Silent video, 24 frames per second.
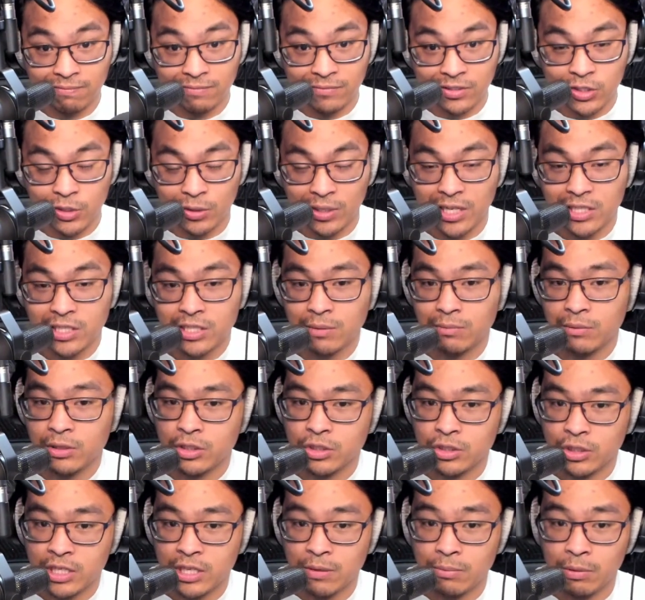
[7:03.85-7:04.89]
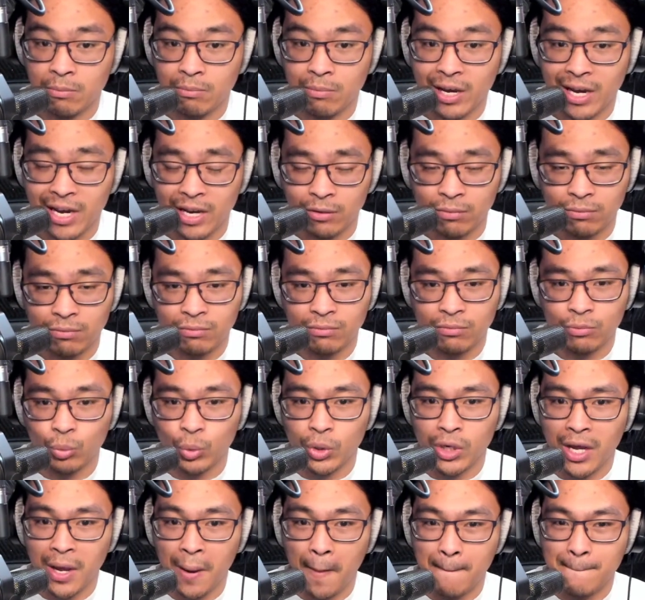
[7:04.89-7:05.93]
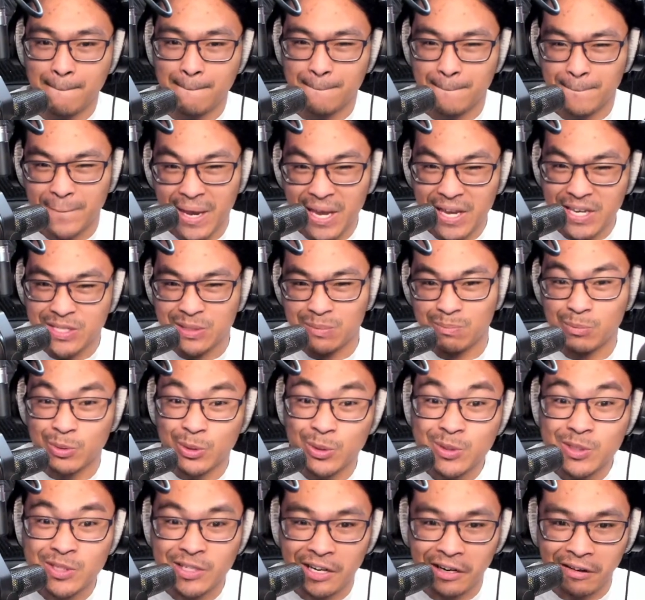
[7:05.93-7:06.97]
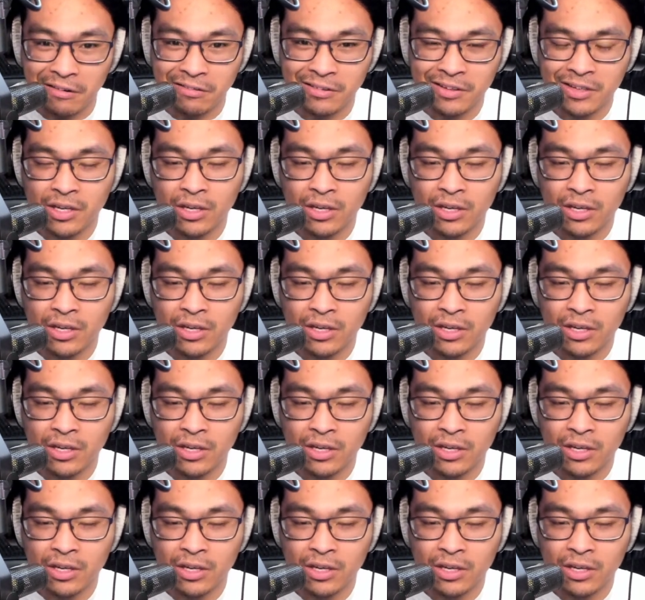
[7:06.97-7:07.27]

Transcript: So that's something to keep in mind. We're not bass boosting.